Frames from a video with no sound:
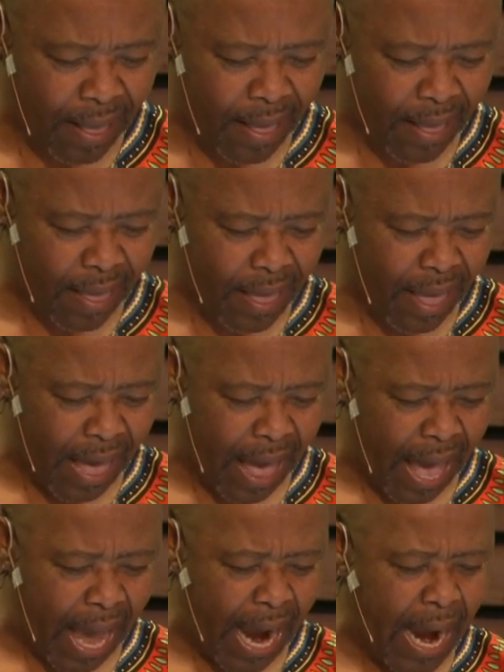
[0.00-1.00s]
yourselves
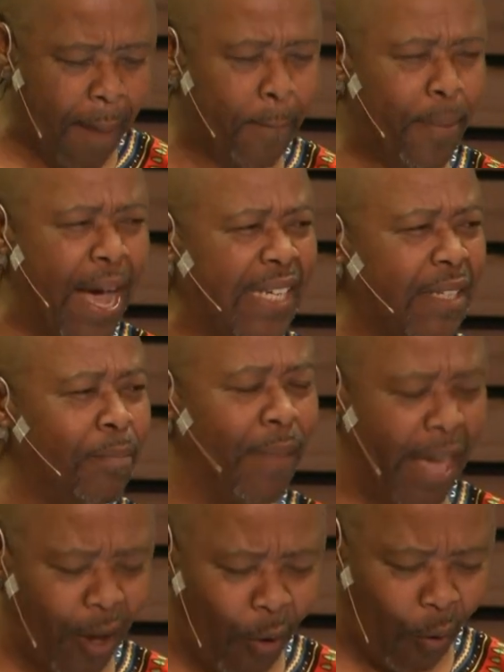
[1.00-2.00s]
to
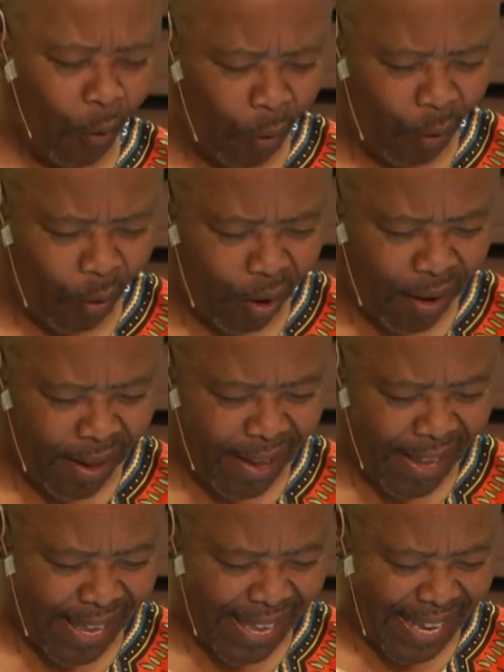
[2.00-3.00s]
prayer. Be
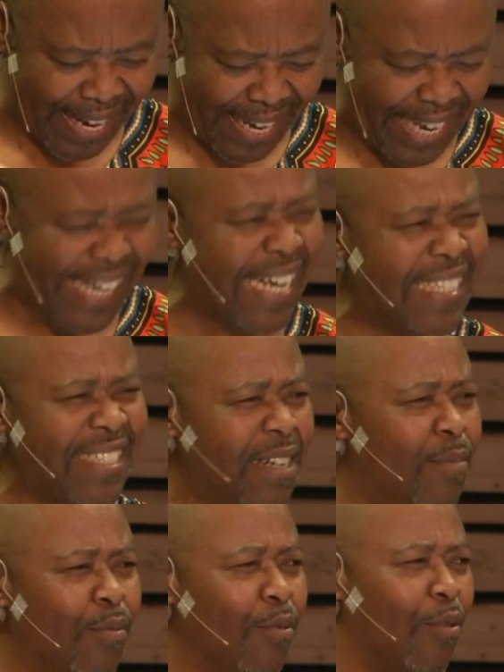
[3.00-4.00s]

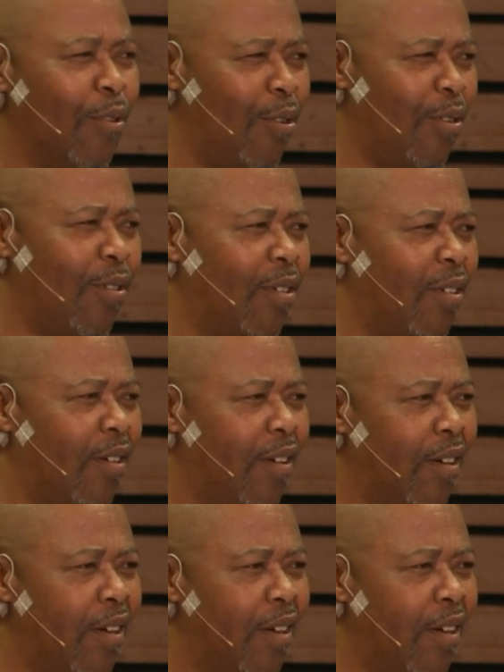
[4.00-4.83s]
watchful and